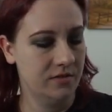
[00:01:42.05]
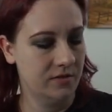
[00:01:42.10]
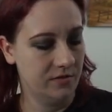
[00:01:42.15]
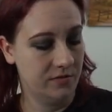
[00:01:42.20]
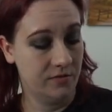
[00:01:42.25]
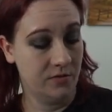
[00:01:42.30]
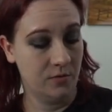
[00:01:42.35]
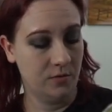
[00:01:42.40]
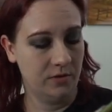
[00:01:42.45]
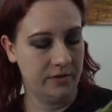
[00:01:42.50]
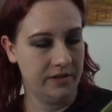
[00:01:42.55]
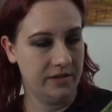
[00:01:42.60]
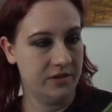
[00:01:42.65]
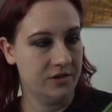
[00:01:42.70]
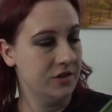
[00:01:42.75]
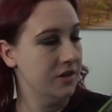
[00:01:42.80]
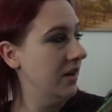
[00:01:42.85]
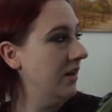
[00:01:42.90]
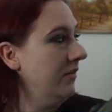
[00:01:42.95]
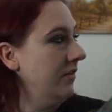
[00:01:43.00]
foliage
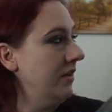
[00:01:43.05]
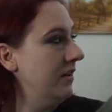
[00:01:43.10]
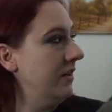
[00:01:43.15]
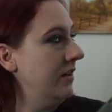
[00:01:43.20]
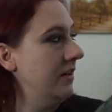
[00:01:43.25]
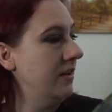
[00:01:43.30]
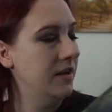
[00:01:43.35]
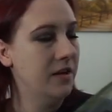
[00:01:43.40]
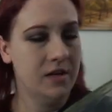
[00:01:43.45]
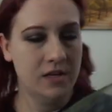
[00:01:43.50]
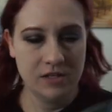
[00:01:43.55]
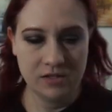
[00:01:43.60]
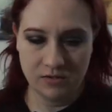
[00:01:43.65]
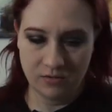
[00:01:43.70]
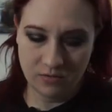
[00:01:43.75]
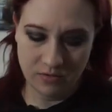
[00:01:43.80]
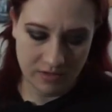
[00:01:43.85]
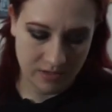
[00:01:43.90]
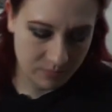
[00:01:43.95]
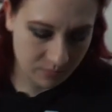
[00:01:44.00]
and everything. So I'll go
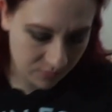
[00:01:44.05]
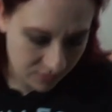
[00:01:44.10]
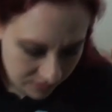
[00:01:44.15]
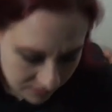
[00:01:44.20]
ahead and put